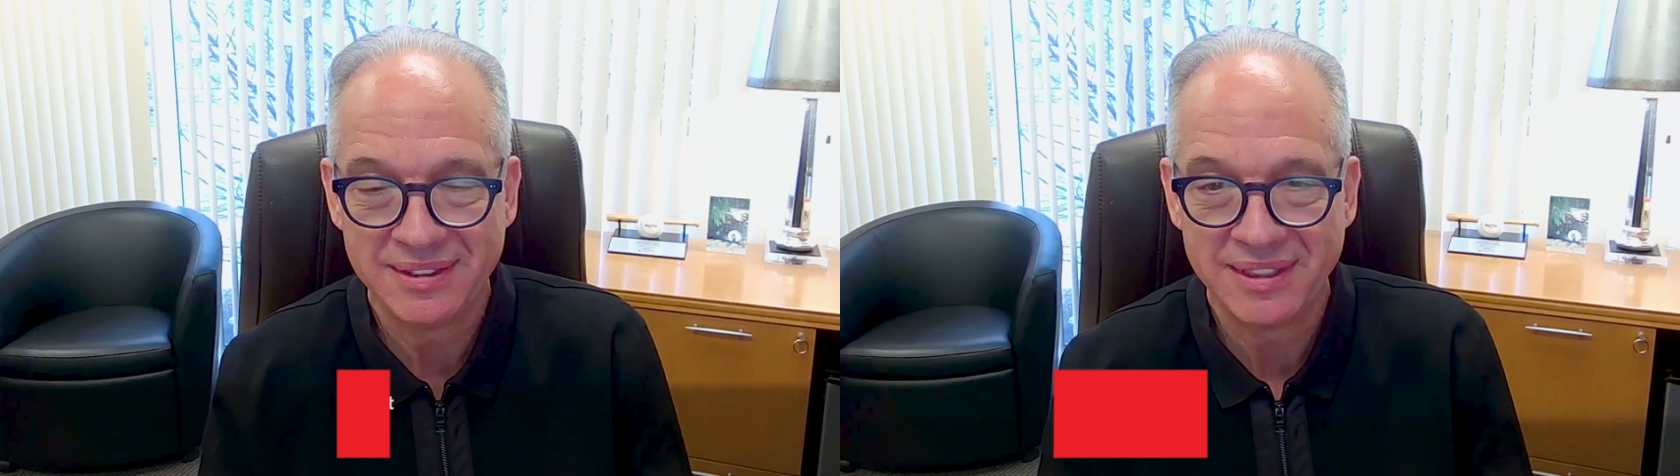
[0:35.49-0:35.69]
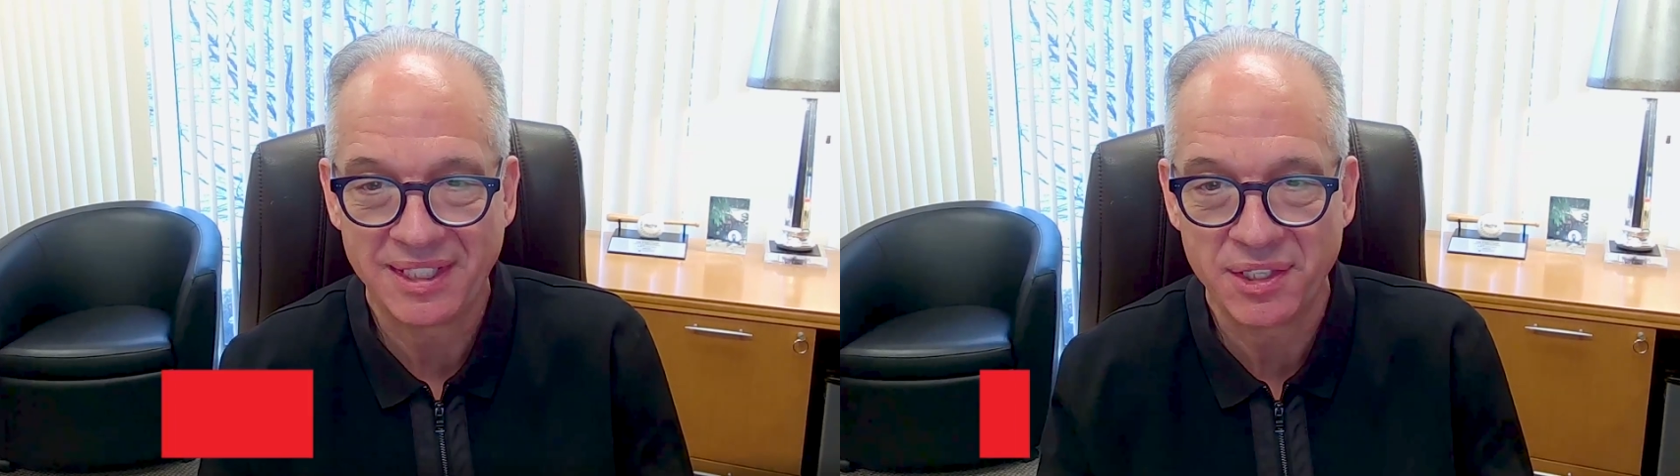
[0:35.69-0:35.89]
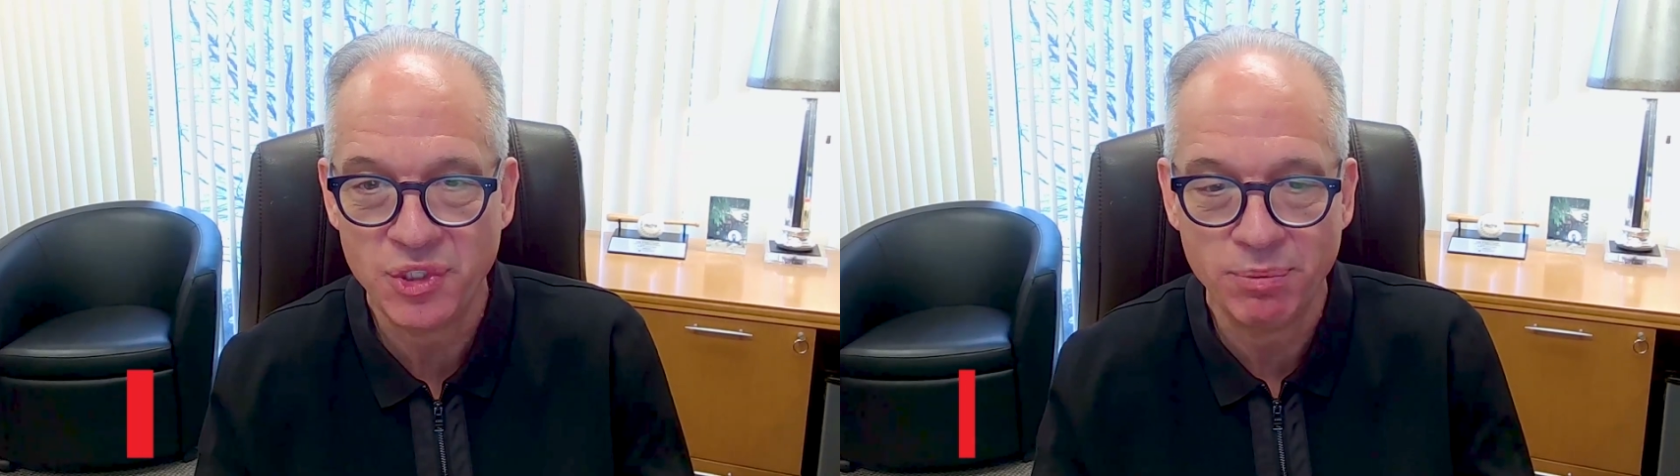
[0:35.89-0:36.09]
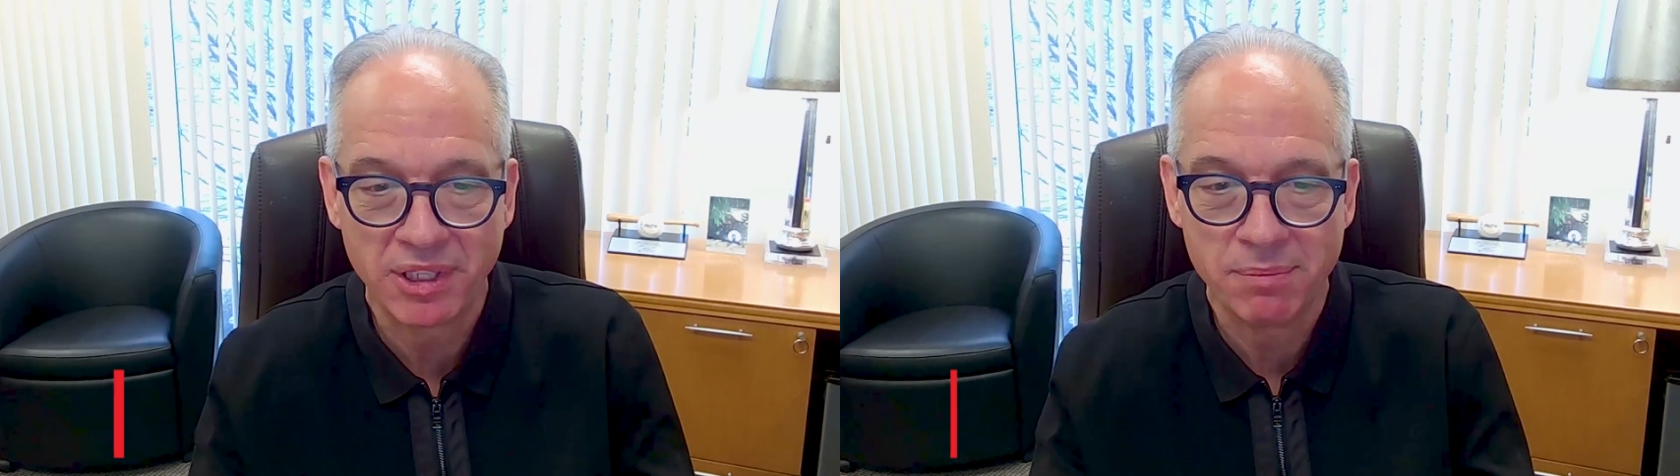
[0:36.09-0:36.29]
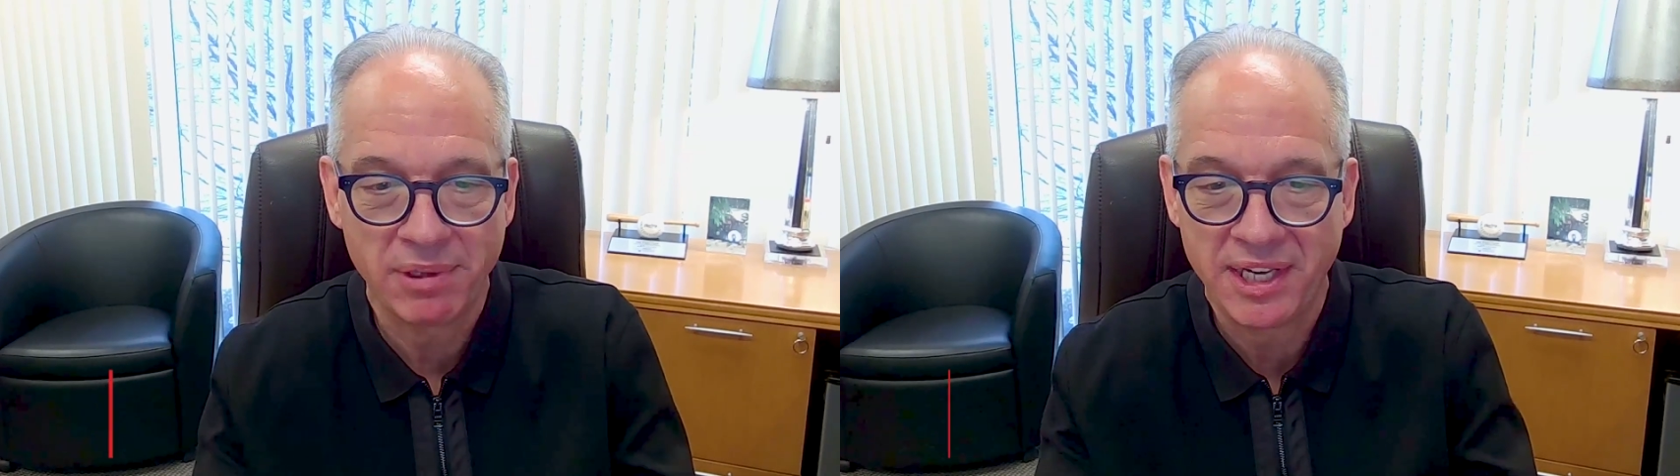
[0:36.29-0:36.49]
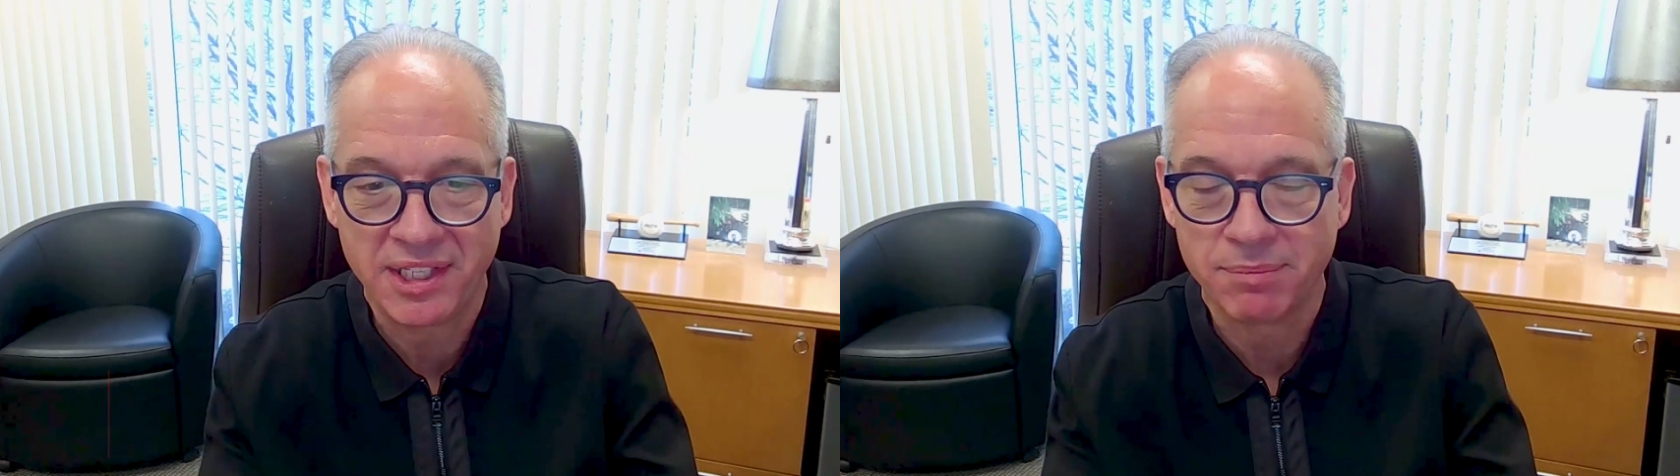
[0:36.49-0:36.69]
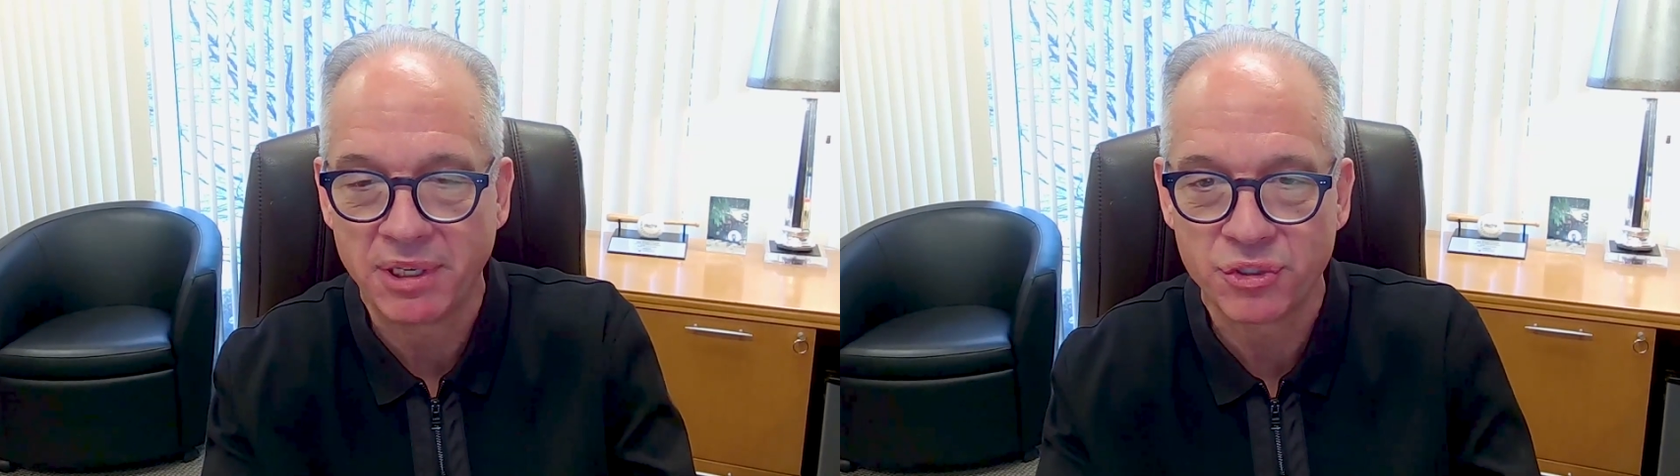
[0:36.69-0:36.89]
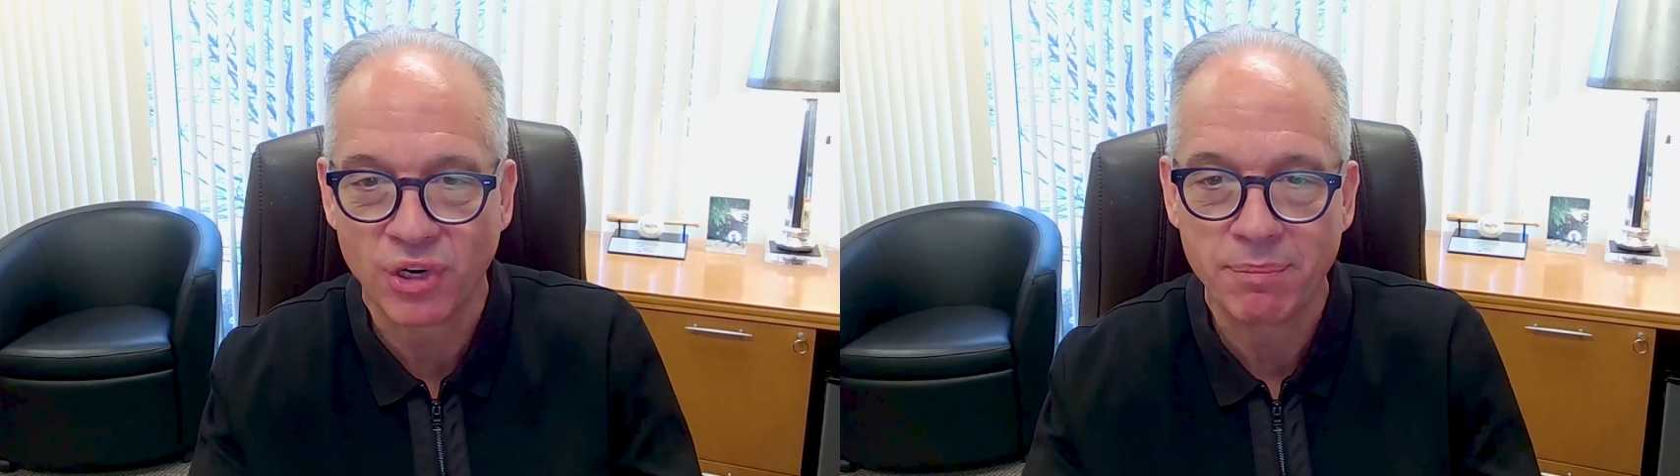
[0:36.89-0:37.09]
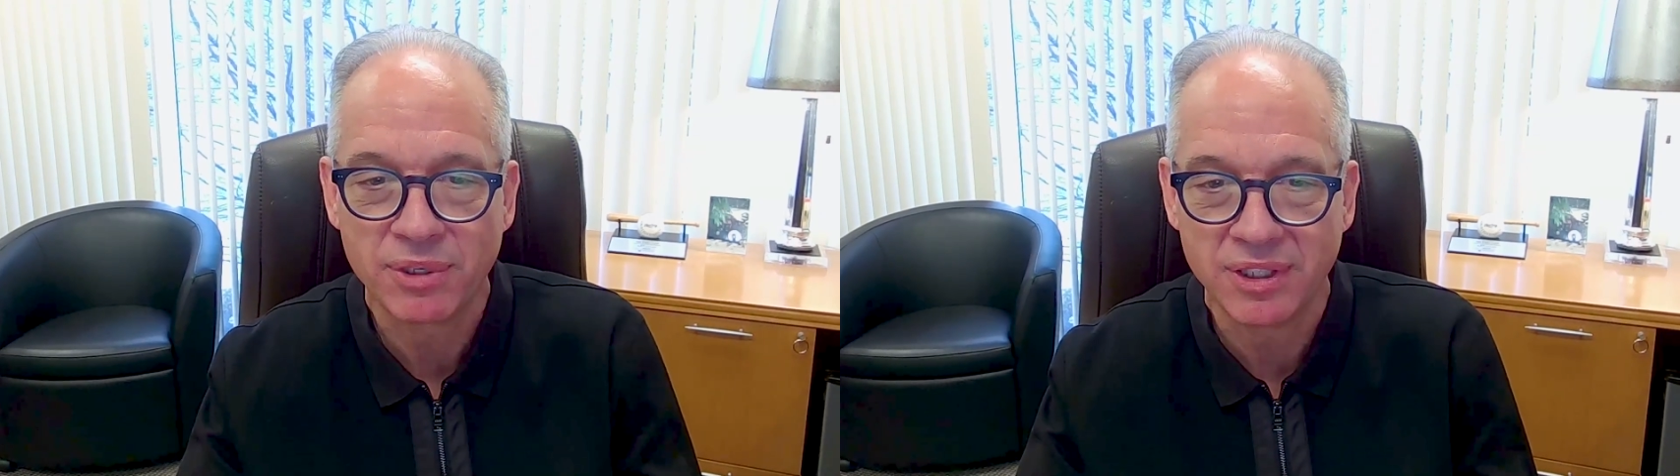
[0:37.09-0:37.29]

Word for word: like a human complaining about a drop